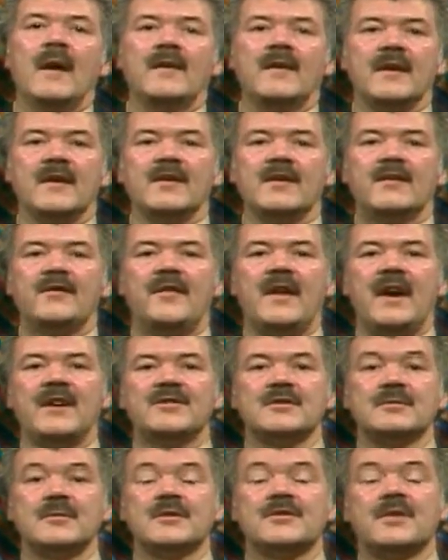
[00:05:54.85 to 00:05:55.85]
The
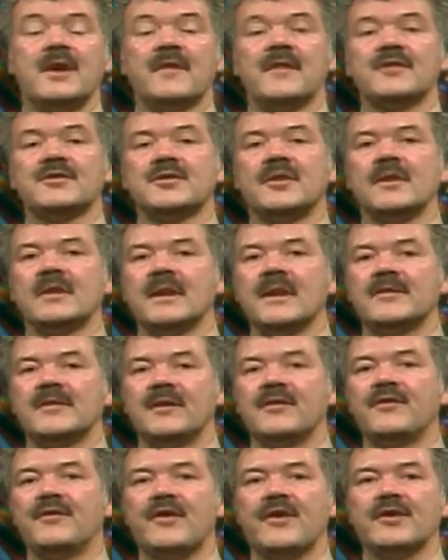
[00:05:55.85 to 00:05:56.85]
fashion was rather short-lived,
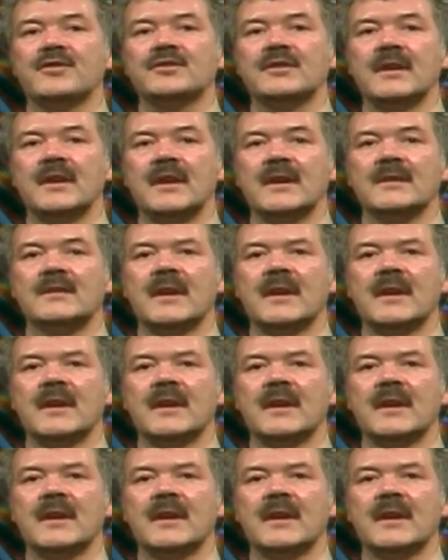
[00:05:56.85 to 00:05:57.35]
unfortunately.